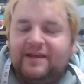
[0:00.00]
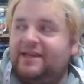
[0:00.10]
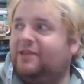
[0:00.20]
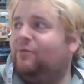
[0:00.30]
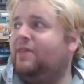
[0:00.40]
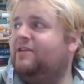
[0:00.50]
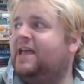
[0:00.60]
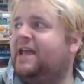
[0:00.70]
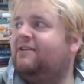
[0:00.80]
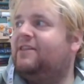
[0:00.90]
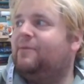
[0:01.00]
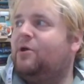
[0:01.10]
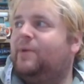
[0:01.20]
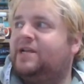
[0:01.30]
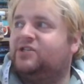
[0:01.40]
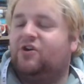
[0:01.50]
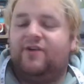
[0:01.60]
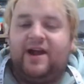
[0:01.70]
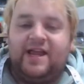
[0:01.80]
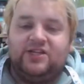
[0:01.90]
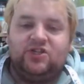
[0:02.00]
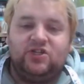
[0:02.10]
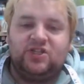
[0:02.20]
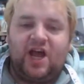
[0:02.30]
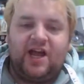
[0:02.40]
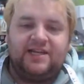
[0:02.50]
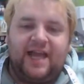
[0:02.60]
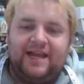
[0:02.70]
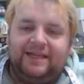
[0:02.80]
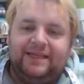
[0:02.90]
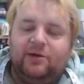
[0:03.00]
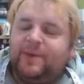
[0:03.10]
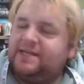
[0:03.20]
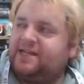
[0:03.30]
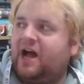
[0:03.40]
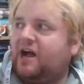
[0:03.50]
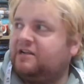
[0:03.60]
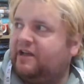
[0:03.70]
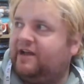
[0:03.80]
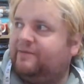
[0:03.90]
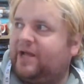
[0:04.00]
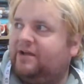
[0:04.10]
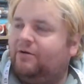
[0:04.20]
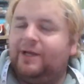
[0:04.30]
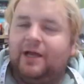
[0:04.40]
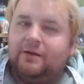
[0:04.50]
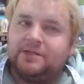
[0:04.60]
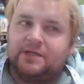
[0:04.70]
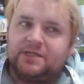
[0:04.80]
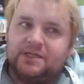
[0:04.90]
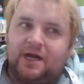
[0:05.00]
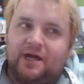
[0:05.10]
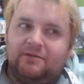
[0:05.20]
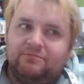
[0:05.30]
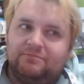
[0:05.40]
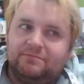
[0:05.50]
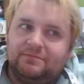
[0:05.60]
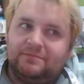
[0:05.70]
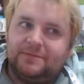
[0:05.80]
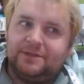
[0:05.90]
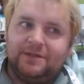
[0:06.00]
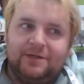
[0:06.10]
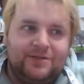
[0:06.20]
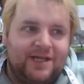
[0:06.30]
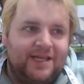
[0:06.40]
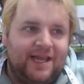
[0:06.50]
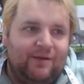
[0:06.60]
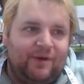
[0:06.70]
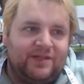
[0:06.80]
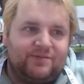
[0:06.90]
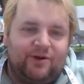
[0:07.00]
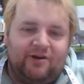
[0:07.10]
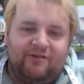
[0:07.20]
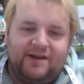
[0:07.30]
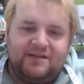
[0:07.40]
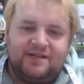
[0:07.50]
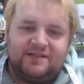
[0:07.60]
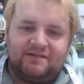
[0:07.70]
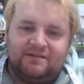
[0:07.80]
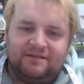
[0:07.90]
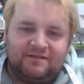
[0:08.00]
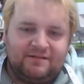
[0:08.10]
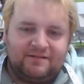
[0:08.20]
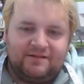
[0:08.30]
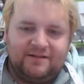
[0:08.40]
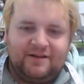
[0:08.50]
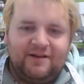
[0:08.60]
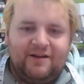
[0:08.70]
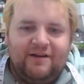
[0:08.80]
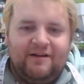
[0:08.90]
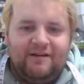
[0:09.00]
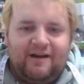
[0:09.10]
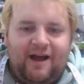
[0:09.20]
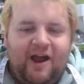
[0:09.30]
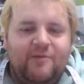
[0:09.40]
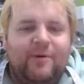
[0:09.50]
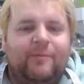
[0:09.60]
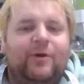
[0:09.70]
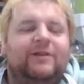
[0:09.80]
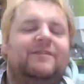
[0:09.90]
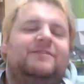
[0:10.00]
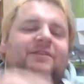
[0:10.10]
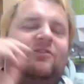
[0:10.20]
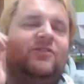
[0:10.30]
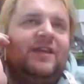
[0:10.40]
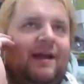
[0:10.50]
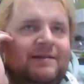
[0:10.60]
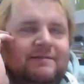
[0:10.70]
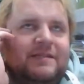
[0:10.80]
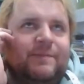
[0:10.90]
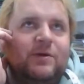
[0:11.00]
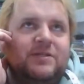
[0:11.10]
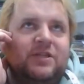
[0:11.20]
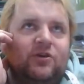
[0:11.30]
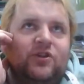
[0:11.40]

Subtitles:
Yeah, the weather here at the moment is all right. It's just started getting a little bit darker, and I'm like, oh hello, it's going to start. So yeah, weather tomorrow horrendous. Oh, I hope. Well, the good thing, I suppose, the